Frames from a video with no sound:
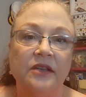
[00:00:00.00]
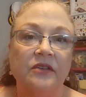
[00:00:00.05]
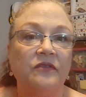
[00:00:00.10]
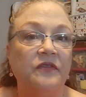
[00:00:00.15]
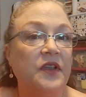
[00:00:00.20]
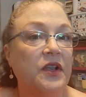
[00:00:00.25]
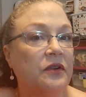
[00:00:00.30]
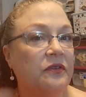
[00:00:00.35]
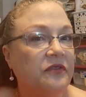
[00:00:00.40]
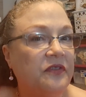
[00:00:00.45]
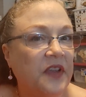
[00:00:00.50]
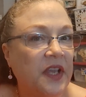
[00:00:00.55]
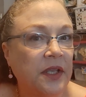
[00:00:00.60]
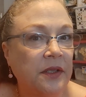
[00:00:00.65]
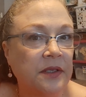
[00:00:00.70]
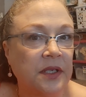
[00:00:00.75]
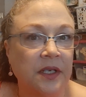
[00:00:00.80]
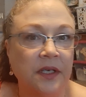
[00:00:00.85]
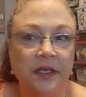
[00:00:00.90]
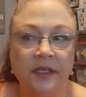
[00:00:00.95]
Fear
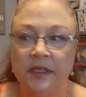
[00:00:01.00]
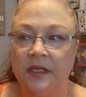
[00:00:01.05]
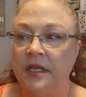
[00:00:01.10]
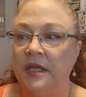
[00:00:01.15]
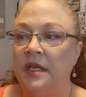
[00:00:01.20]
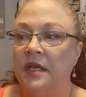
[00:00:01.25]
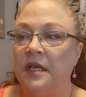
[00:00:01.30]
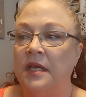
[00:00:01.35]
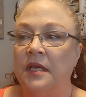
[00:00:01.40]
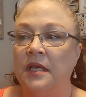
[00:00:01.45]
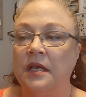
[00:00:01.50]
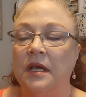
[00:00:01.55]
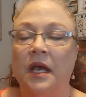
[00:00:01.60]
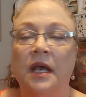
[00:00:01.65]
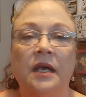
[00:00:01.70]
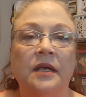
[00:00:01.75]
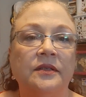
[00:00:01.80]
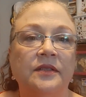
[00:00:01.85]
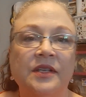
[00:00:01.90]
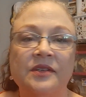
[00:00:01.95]
failure.
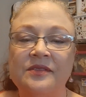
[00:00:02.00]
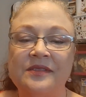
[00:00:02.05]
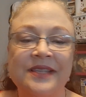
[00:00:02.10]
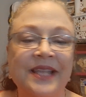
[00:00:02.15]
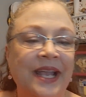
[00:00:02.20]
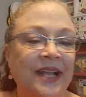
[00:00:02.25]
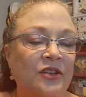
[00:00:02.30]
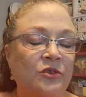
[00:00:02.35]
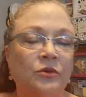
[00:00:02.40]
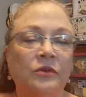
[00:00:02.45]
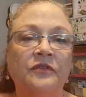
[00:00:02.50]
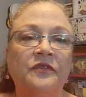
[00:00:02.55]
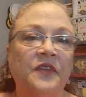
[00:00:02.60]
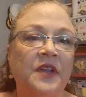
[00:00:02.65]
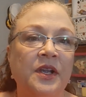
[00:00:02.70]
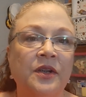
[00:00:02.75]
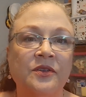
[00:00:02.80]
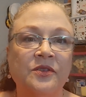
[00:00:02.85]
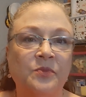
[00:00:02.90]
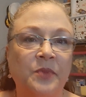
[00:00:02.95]
Uh, there's natural
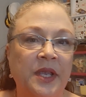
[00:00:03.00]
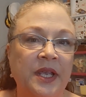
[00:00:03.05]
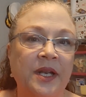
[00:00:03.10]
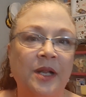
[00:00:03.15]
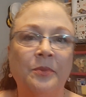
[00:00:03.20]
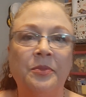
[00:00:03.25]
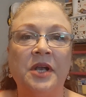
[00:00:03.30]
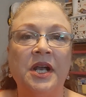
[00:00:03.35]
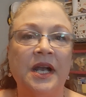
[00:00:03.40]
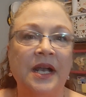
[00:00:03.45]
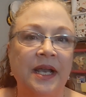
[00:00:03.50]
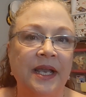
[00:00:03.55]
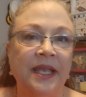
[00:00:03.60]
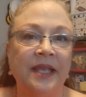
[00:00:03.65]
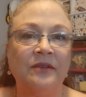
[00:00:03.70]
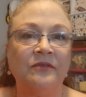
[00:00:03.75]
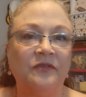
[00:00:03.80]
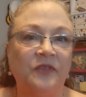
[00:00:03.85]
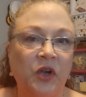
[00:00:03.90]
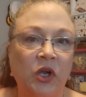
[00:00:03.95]
fears, being up high
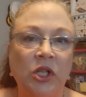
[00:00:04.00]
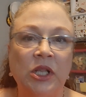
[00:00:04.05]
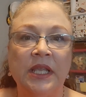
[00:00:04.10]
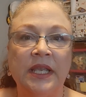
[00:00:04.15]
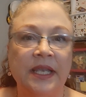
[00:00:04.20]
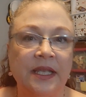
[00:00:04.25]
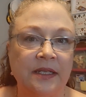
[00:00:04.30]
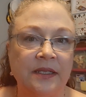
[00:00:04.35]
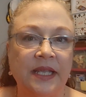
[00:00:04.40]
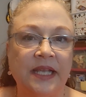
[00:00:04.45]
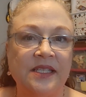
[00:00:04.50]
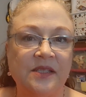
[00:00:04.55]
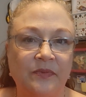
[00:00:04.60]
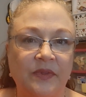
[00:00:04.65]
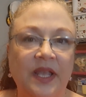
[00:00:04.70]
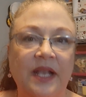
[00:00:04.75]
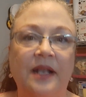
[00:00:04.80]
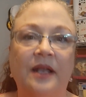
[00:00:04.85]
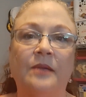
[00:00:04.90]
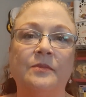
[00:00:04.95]
and falling, and that's
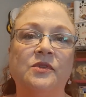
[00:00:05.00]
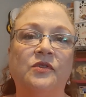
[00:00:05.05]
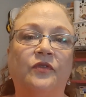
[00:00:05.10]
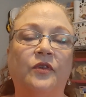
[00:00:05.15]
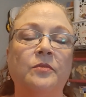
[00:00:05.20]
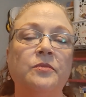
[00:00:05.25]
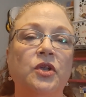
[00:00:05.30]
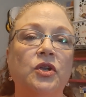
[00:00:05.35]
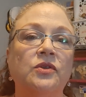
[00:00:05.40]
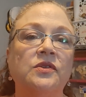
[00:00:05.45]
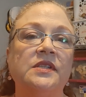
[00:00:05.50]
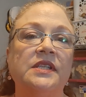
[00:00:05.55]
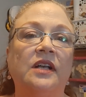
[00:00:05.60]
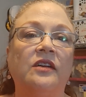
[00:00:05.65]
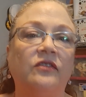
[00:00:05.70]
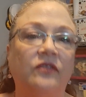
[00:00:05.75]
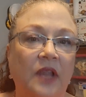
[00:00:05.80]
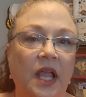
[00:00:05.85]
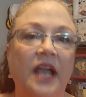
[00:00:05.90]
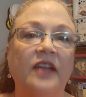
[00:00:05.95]
that comes from your
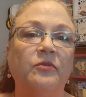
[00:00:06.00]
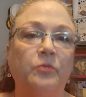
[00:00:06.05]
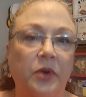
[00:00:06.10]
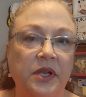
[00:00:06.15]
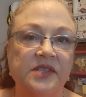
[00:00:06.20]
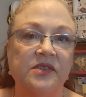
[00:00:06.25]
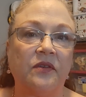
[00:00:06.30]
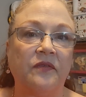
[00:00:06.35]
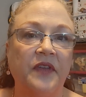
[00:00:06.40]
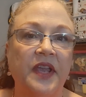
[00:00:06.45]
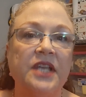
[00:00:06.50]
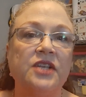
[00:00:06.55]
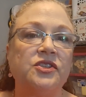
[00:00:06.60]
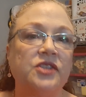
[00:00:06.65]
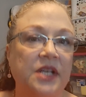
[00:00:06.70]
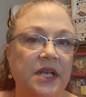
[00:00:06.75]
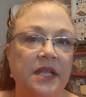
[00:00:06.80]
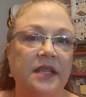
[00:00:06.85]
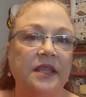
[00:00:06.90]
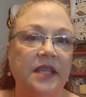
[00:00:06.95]
self life
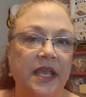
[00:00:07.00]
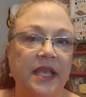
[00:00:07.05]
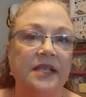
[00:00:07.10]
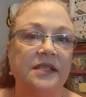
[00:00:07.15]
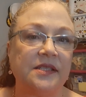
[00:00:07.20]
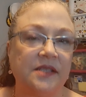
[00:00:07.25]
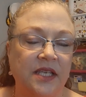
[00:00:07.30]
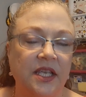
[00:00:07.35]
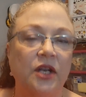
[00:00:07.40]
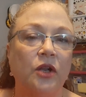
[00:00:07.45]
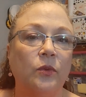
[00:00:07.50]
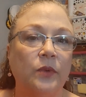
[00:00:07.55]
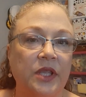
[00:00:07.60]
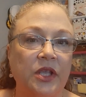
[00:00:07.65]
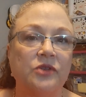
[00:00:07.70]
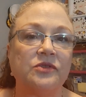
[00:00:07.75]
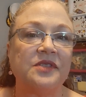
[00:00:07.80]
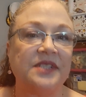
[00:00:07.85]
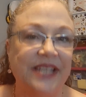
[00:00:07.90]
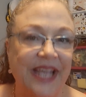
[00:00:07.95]
preservation and things. You know, when
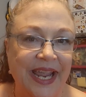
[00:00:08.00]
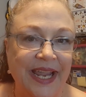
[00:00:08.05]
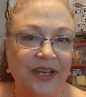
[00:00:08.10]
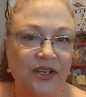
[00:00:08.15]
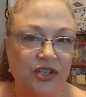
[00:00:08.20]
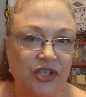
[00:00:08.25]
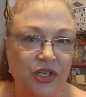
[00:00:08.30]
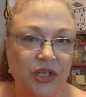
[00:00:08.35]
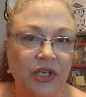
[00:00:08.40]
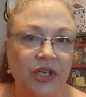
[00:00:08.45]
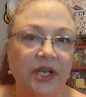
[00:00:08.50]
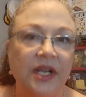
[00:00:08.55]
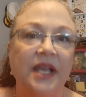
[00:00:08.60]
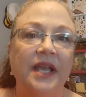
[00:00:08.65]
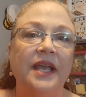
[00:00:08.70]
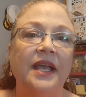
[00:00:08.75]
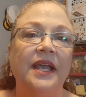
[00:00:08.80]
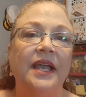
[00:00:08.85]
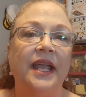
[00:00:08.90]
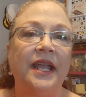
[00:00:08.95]
there's danger
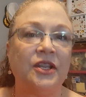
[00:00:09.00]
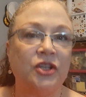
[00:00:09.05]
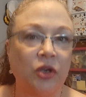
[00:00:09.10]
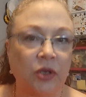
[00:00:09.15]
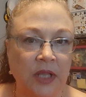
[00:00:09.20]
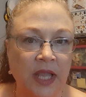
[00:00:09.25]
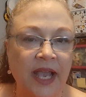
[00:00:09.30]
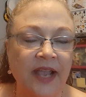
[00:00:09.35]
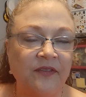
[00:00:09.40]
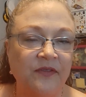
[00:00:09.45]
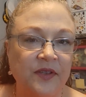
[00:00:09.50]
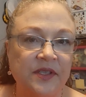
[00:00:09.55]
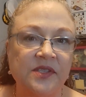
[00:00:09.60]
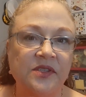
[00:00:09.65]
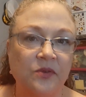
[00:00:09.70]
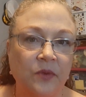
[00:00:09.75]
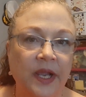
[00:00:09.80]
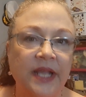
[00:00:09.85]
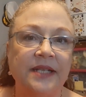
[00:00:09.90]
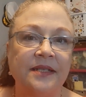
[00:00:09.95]
and your life is
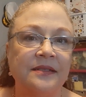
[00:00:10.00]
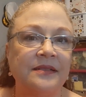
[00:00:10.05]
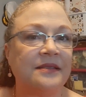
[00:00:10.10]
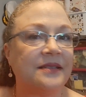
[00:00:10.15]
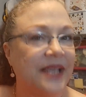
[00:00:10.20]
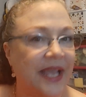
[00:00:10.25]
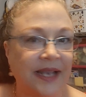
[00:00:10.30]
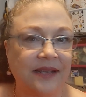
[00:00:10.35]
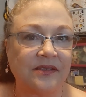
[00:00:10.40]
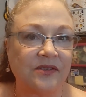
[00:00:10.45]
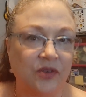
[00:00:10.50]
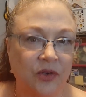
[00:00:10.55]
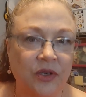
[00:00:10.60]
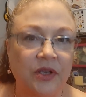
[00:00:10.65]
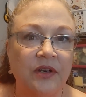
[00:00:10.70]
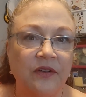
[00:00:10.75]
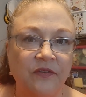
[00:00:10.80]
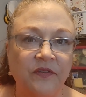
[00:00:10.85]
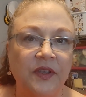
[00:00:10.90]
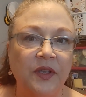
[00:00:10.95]
threatened, yes, you're
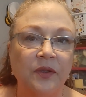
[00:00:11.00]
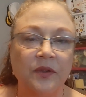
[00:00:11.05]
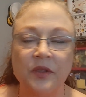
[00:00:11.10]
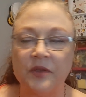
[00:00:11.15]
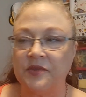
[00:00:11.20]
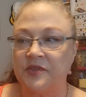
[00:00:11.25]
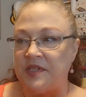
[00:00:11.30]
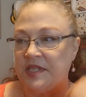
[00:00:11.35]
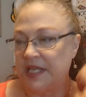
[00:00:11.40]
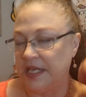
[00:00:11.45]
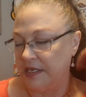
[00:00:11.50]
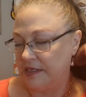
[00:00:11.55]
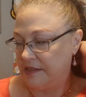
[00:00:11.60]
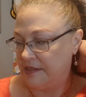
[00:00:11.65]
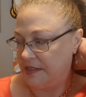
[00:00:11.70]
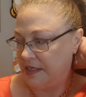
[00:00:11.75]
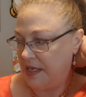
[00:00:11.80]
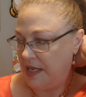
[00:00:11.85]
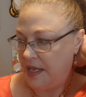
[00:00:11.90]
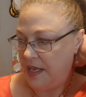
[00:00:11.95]
going to feel those
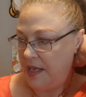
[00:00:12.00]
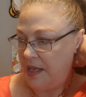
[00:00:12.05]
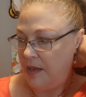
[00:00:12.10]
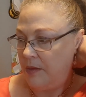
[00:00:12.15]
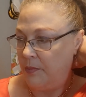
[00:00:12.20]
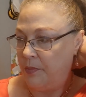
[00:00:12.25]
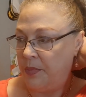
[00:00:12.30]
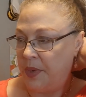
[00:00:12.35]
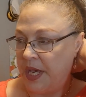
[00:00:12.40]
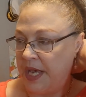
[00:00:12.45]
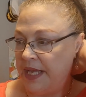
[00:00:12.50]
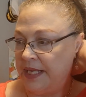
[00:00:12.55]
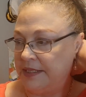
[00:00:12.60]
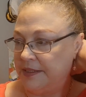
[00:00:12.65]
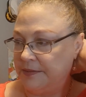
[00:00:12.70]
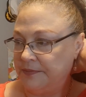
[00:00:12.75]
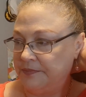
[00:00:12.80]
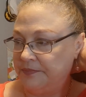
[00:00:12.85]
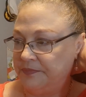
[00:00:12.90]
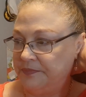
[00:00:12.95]
things. But
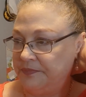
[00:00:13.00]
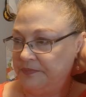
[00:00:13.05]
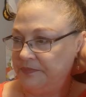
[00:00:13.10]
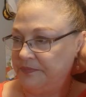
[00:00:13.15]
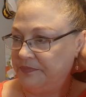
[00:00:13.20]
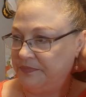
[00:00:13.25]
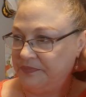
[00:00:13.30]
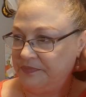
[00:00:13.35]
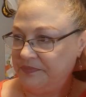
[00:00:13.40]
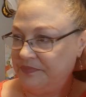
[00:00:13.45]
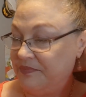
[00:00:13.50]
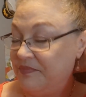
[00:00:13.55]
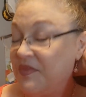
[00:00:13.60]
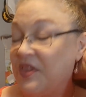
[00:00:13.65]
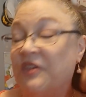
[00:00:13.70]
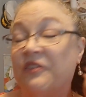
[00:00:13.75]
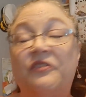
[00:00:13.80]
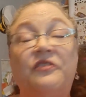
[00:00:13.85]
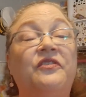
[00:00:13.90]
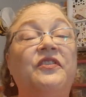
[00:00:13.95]

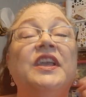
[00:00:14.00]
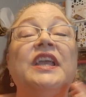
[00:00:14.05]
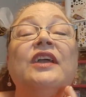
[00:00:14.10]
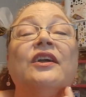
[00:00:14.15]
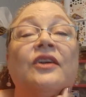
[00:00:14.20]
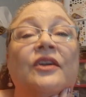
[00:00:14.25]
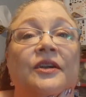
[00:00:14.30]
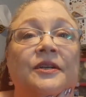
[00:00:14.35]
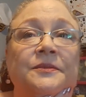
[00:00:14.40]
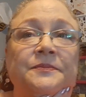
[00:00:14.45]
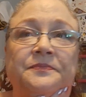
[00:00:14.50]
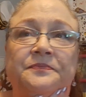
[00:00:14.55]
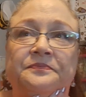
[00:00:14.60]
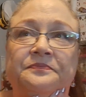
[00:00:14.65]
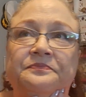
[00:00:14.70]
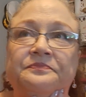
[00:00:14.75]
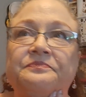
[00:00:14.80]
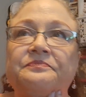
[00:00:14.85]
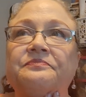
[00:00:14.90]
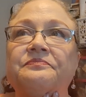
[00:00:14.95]
the fear
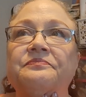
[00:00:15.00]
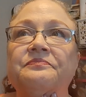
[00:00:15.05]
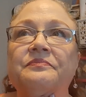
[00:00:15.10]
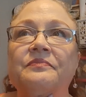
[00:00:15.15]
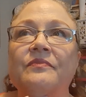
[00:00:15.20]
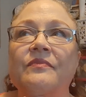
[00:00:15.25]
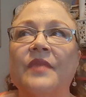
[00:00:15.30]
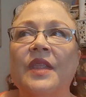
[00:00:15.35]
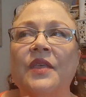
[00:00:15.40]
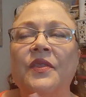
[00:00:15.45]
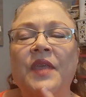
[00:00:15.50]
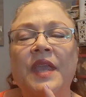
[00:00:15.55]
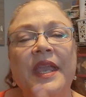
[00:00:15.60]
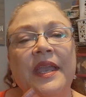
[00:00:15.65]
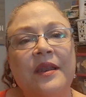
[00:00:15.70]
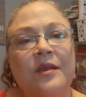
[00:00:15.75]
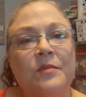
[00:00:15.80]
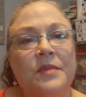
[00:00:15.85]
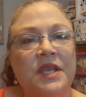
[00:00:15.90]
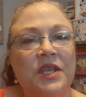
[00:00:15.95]
the
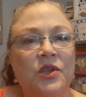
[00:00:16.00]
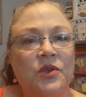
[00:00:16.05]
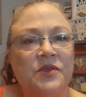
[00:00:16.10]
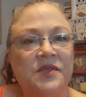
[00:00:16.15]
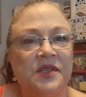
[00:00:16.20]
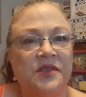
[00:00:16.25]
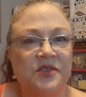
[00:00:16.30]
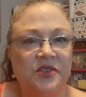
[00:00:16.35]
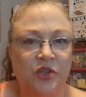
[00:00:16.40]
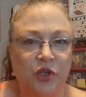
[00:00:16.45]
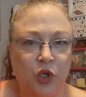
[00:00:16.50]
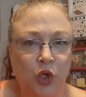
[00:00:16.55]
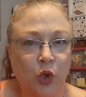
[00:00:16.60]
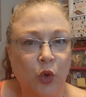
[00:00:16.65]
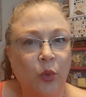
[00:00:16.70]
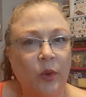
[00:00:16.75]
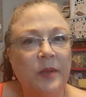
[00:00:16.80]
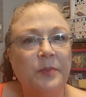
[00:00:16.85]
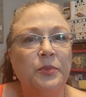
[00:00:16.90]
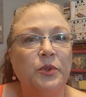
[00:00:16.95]
enemy uses to
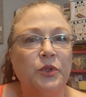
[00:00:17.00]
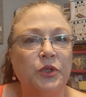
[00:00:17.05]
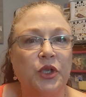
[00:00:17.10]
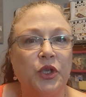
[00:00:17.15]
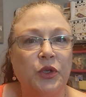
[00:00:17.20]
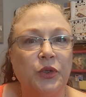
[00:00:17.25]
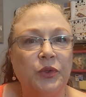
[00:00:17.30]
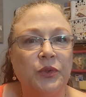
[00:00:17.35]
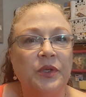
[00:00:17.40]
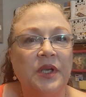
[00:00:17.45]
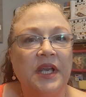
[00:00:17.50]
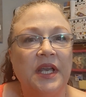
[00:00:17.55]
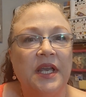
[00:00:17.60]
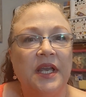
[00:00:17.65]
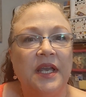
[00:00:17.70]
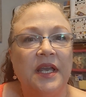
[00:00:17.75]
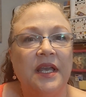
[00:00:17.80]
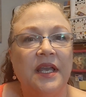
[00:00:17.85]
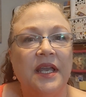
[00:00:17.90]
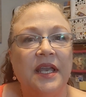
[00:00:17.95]
cripple you
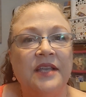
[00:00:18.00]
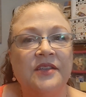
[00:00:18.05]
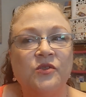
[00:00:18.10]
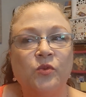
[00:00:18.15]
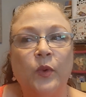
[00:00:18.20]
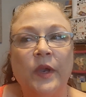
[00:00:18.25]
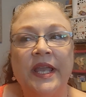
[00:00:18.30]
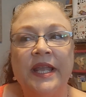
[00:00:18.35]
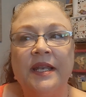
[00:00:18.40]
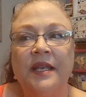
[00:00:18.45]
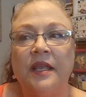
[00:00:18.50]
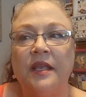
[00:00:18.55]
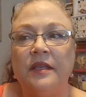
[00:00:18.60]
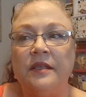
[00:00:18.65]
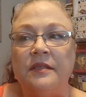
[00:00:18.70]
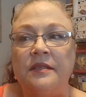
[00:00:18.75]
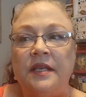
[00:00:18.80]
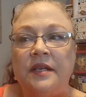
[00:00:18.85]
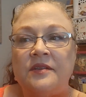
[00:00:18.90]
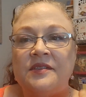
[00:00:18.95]
is when
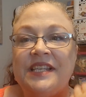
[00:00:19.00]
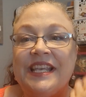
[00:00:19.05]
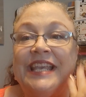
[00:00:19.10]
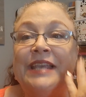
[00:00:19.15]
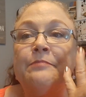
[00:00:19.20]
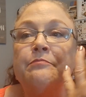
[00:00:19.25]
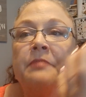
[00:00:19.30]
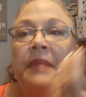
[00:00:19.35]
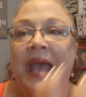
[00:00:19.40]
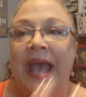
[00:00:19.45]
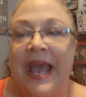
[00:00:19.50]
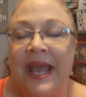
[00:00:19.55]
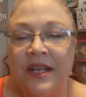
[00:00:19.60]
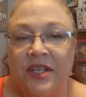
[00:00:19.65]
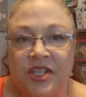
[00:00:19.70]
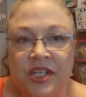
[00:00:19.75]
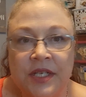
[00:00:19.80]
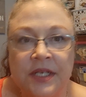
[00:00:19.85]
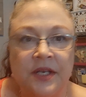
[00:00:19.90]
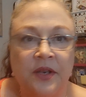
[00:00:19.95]
there's
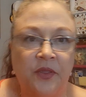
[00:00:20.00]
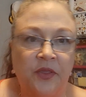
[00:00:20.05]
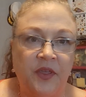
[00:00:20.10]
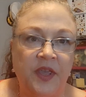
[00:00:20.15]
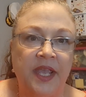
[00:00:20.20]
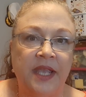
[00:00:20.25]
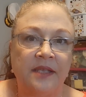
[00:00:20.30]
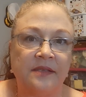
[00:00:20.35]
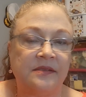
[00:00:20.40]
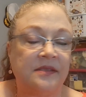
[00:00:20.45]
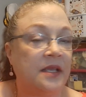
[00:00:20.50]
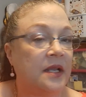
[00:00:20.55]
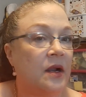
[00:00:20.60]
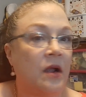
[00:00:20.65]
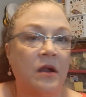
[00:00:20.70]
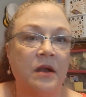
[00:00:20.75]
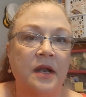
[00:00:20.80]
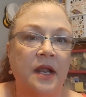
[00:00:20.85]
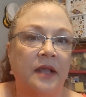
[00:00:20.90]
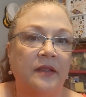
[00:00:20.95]
imagined things that
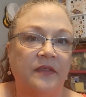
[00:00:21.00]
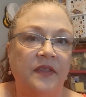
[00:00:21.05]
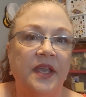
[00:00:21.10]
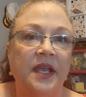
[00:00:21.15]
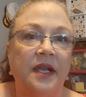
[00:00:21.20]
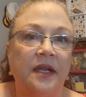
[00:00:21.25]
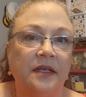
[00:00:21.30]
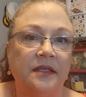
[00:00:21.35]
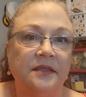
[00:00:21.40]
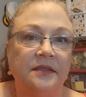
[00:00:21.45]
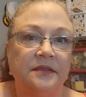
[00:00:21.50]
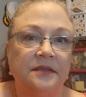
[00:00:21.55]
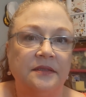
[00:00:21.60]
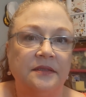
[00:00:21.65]
are not there.